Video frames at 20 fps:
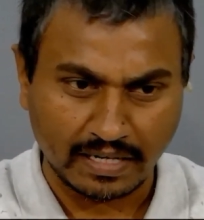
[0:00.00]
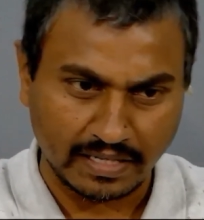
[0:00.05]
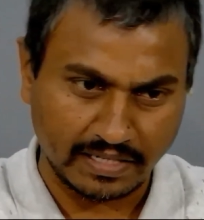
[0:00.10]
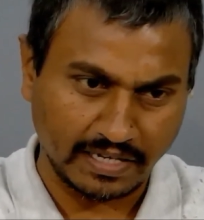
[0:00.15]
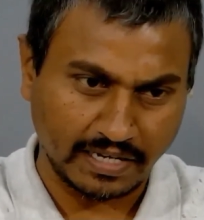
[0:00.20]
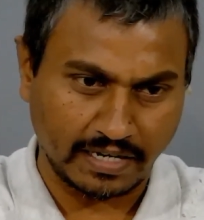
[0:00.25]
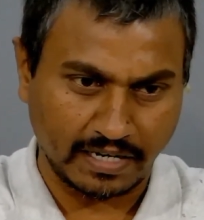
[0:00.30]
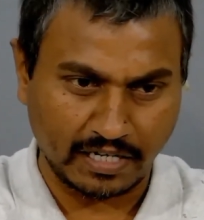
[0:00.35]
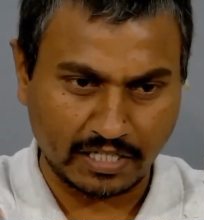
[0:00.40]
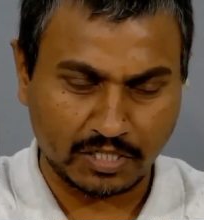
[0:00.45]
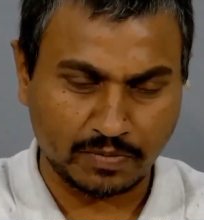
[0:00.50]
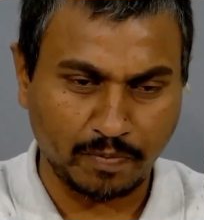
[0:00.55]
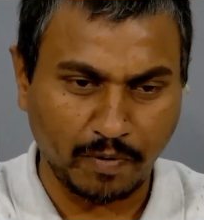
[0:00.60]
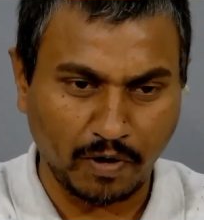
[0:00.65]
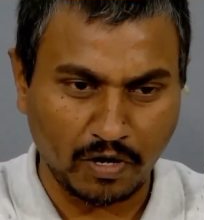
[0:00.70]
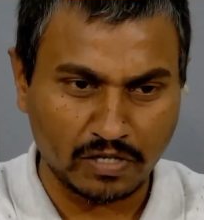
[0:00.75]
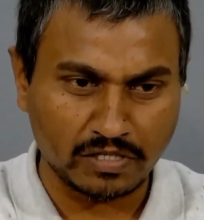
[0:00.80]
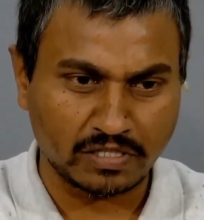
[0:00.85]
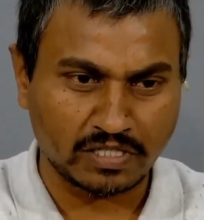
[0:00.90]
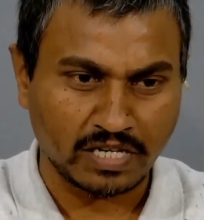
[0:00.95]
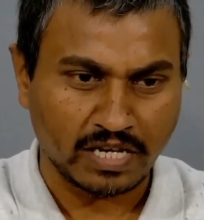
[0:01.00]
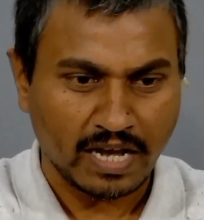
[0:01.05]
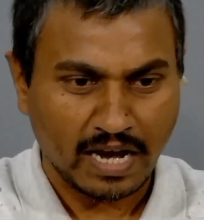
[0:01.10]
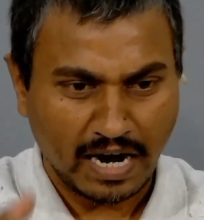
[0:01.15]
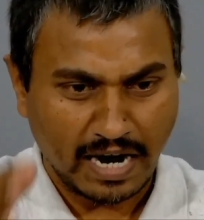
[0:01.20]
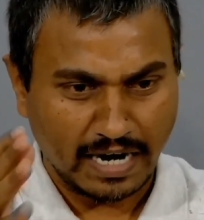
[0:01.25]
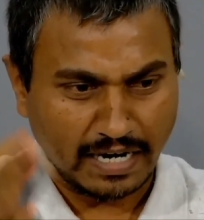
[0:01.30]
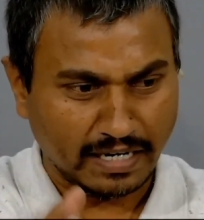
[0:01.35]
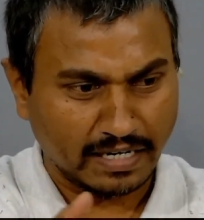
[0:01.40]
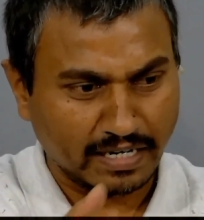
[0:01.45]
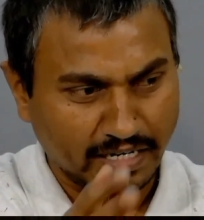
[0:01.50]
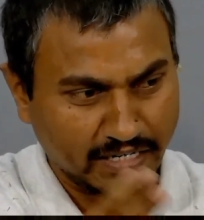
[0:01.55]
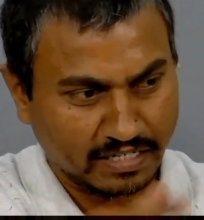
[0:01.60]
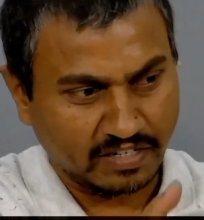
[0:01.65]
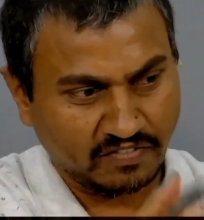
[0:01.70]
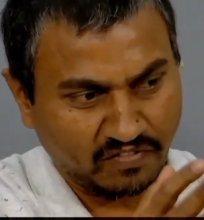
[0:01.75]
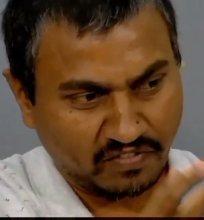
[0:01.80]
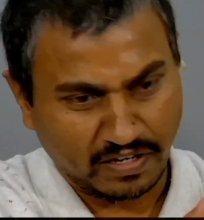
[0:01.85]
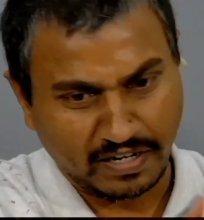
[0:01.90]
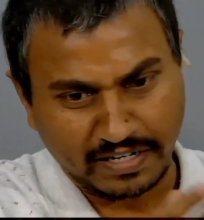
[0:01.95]
their response under
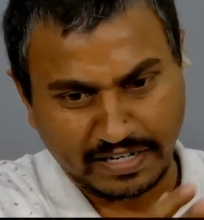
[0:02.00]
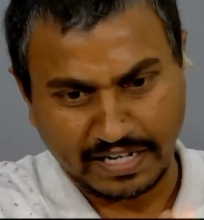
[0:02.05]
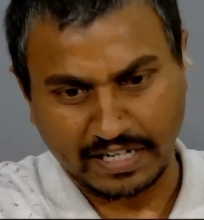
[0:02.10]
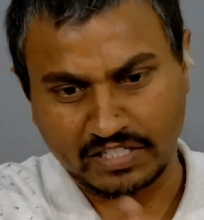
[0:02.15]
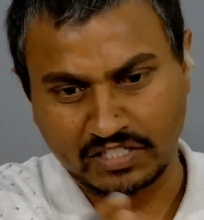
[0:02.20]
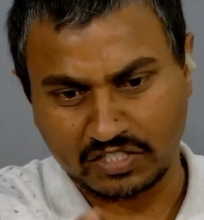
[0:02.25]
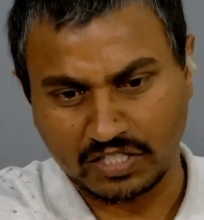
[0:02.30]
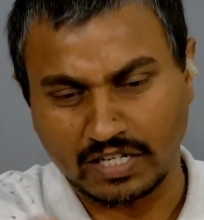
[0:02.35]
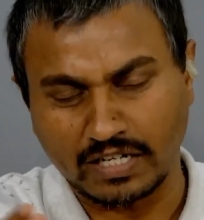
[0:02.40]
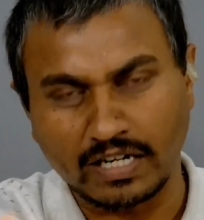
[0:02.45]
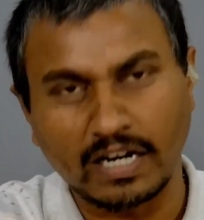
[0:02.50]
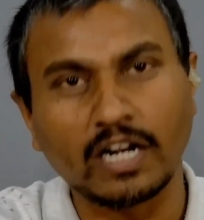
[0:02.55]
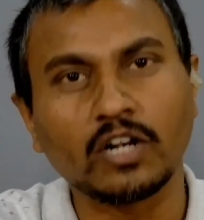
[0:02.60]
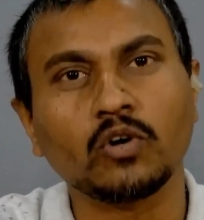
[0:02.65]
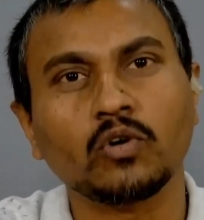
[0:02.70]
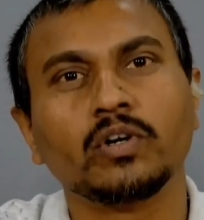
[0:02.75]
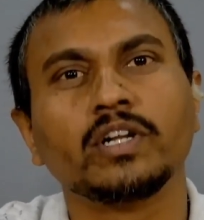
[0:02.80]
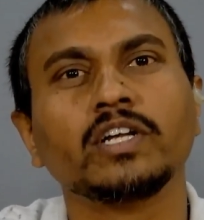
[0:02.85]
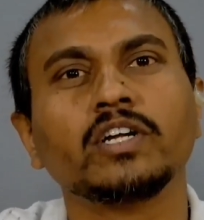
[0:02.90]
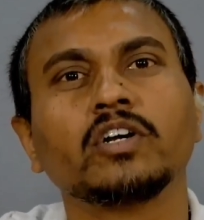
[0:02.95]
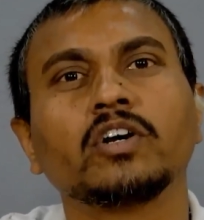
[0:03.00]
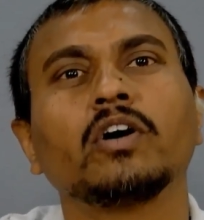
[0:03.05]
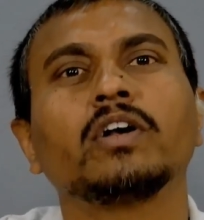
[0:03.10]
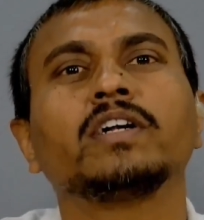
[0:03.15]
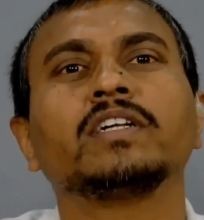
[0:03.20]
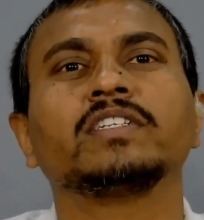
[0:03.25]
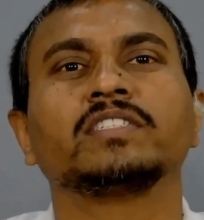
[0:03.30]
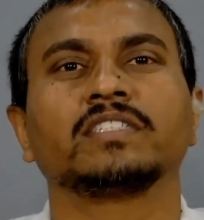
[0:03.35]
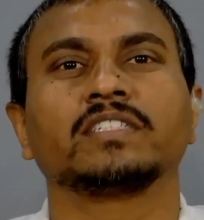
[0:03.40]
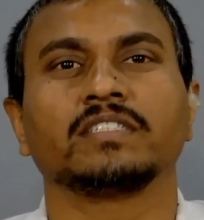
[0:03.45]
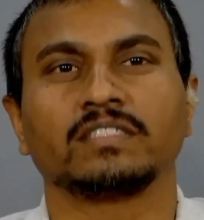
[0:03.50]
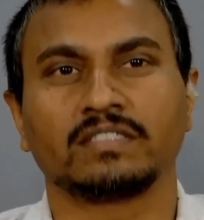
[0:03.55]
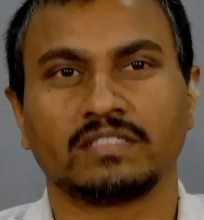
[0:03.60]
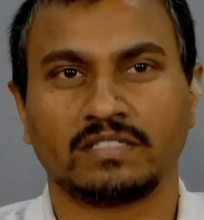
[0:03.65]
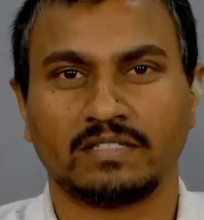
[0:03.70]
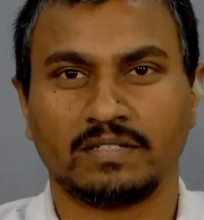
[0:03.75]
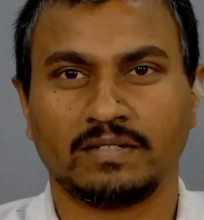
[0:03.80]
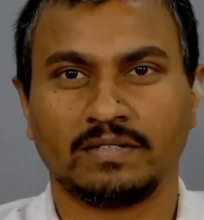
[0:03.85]
different external loading conditions.